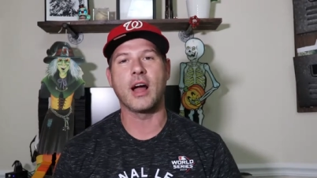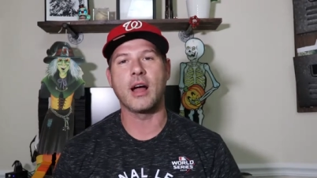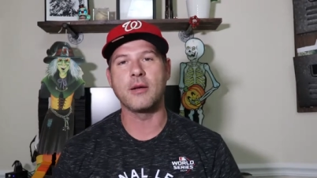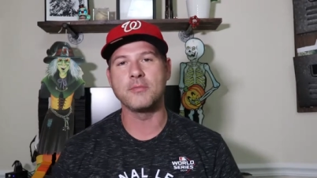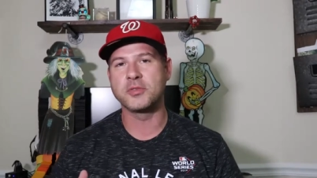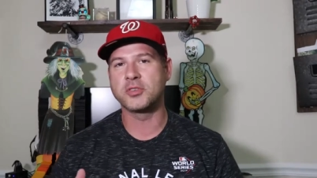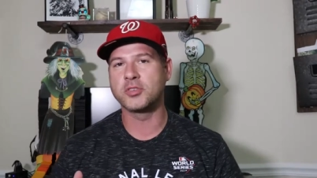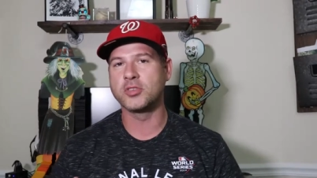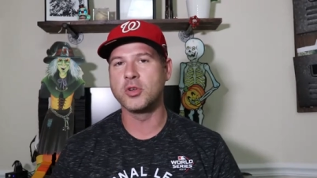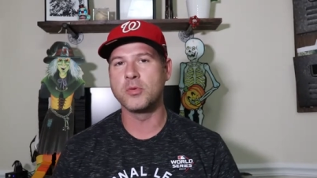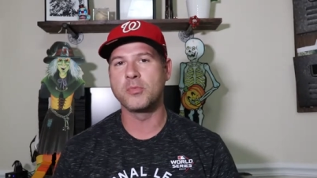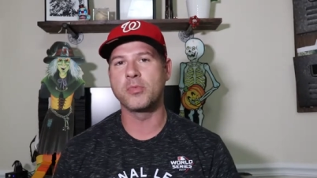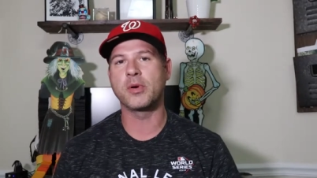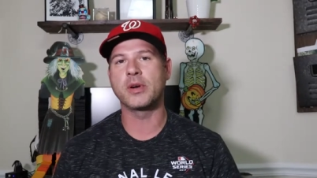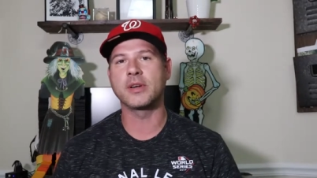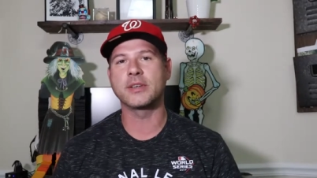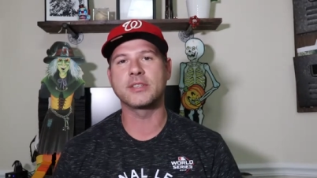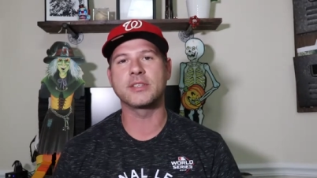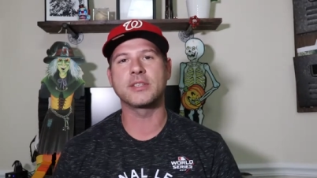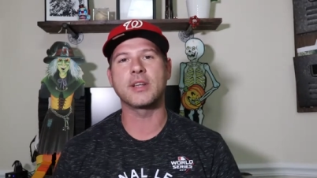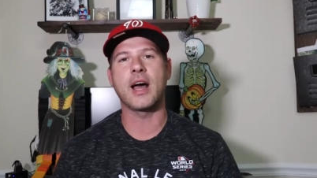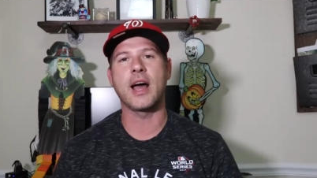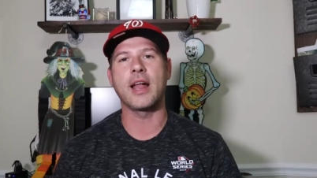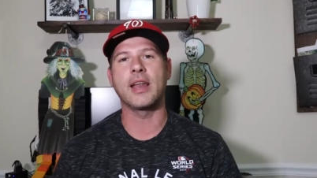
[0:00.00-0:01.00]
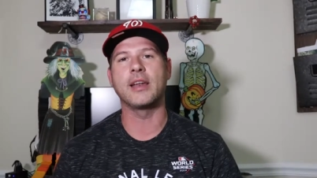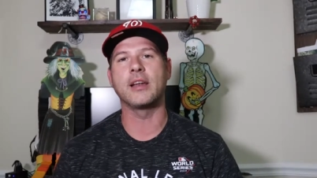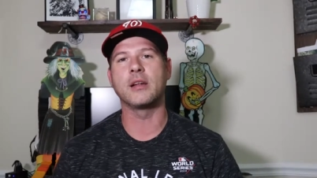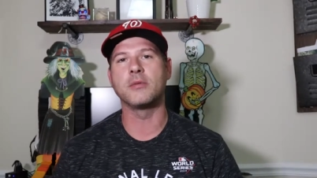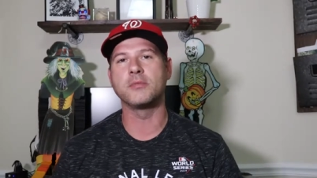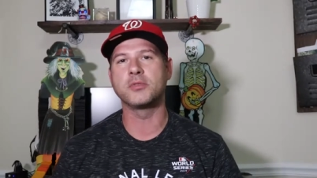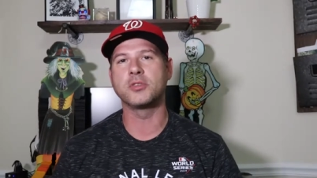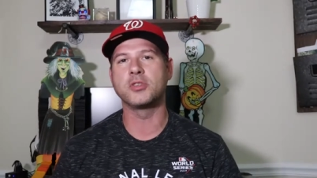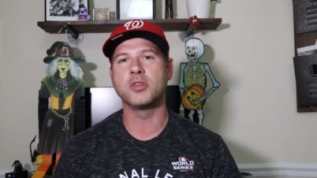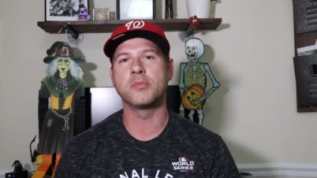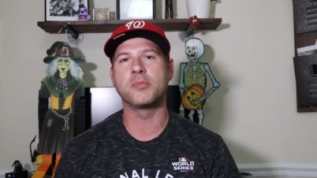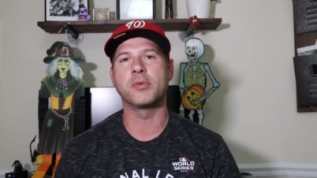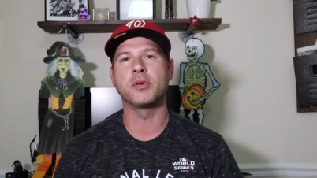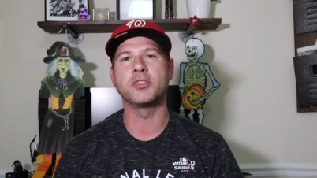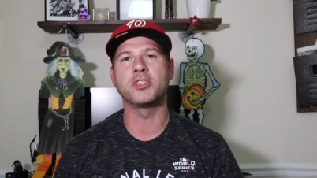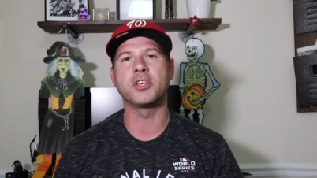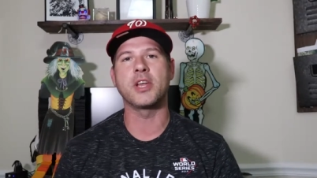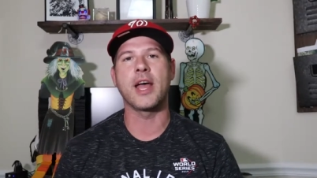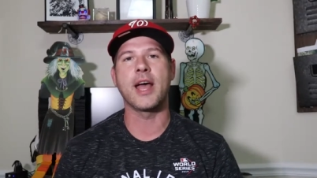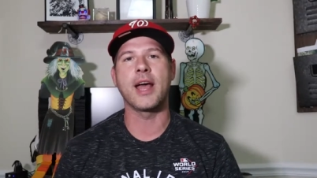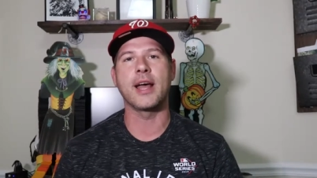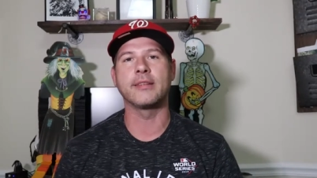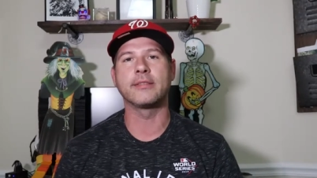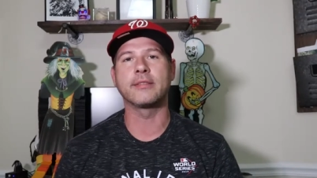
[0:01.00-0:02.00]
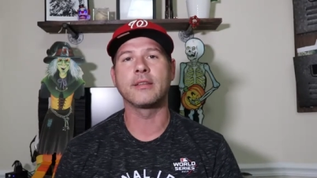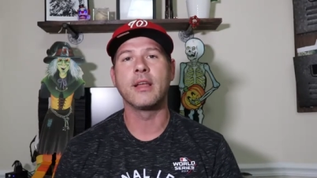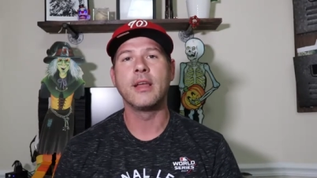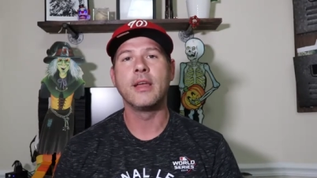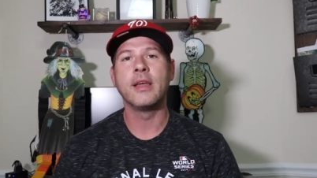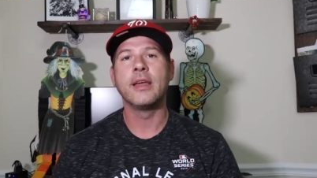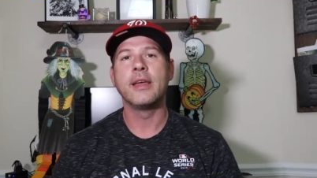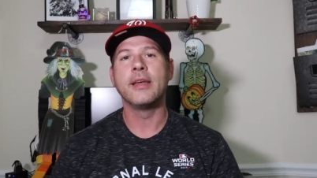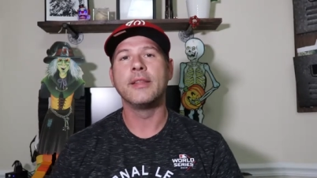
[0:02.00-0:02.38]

I'm super excited. I'm super jazzed.